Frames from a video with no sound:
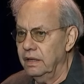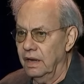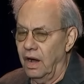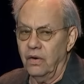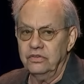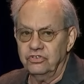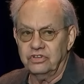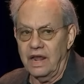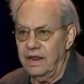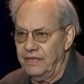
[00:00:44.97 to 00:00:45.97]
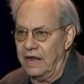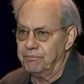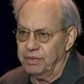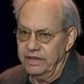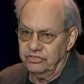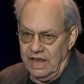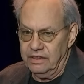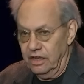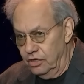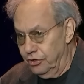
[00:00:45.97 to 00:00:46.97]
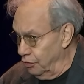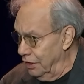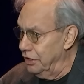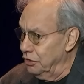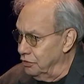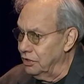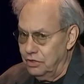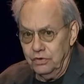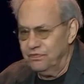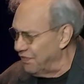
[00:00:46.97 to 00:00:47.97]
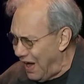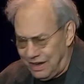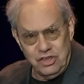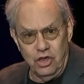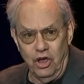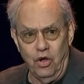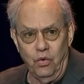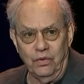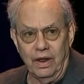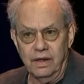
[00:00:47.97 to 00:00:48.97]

you know, instead, and then it plays that little doodly doodly, fuck you.